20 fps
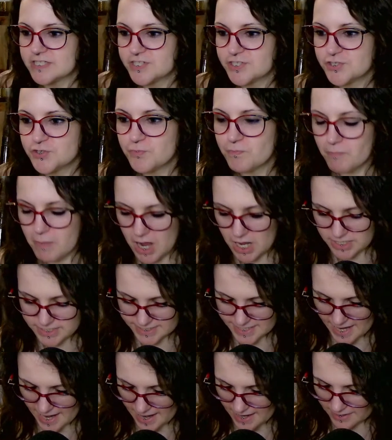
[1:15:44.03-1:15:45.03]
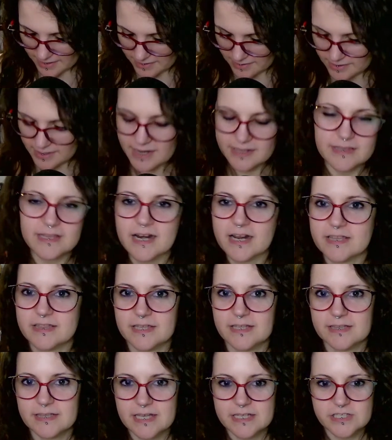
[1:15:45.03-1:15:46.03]
moss agate, and then I
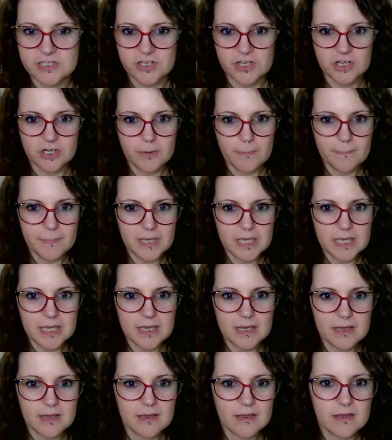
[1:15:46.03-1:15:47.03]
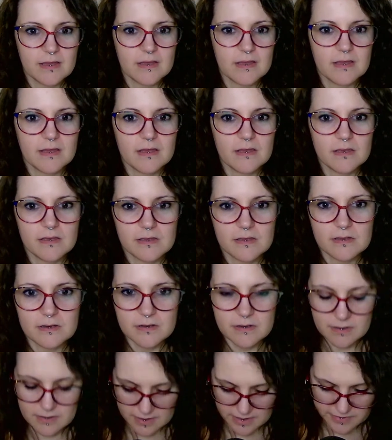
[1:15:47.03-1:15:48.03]
think that's gonna be it.
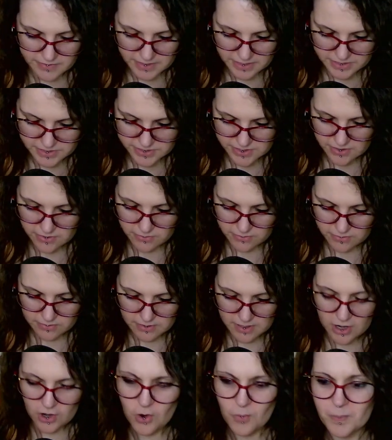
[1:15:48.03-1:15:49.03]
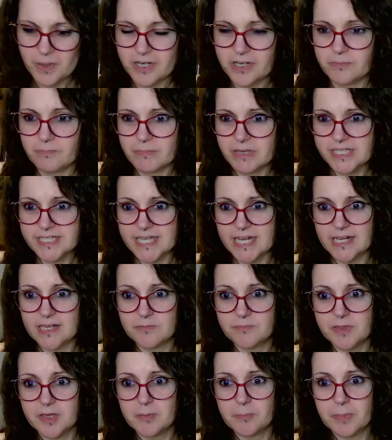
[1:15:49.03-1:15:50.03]
I think so. I hope I didn't miss
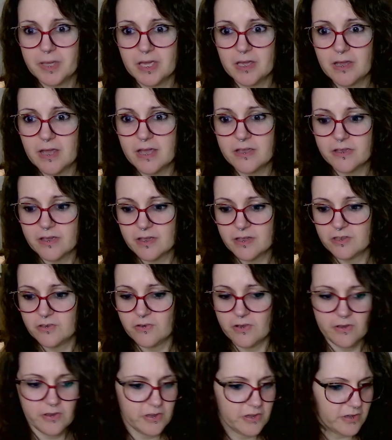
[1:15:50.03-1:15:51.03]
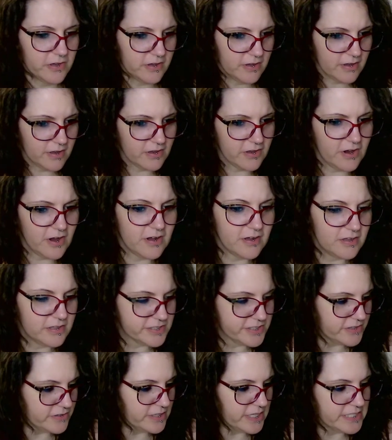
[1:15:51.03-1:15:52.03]
anything big, y'all.
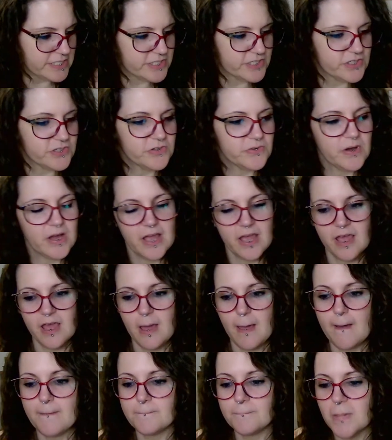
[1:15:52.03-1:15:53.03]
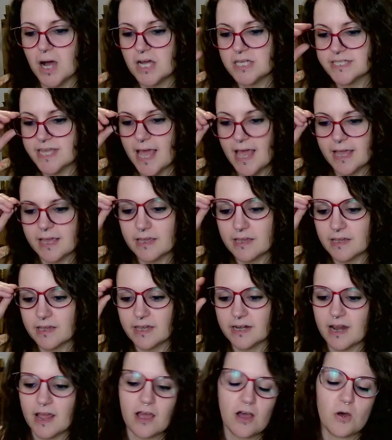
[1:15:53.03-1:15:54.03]
So let's do moss agate.
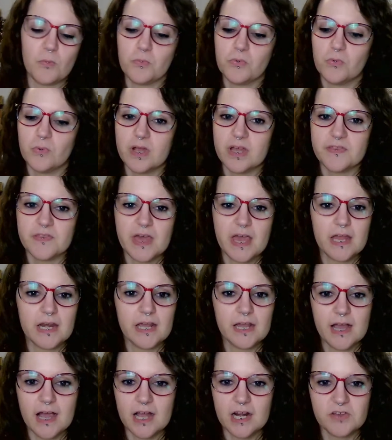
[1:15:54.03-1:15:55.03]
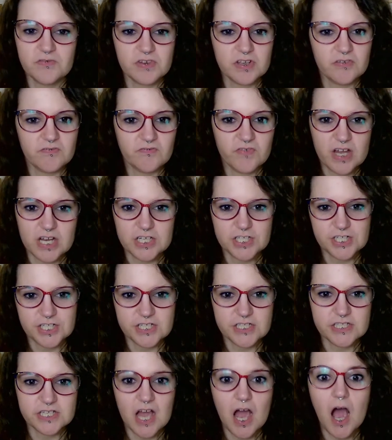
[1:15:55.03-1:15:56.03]
Can help with any kind of
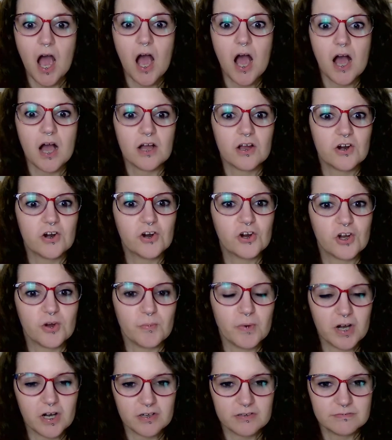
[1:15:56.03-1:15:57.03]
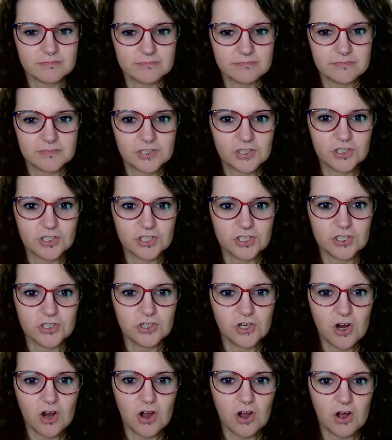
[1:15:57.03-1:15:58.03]
infections. Herkimer, good
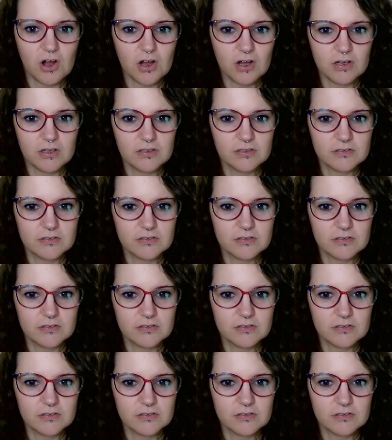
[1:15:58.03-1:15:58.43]
call.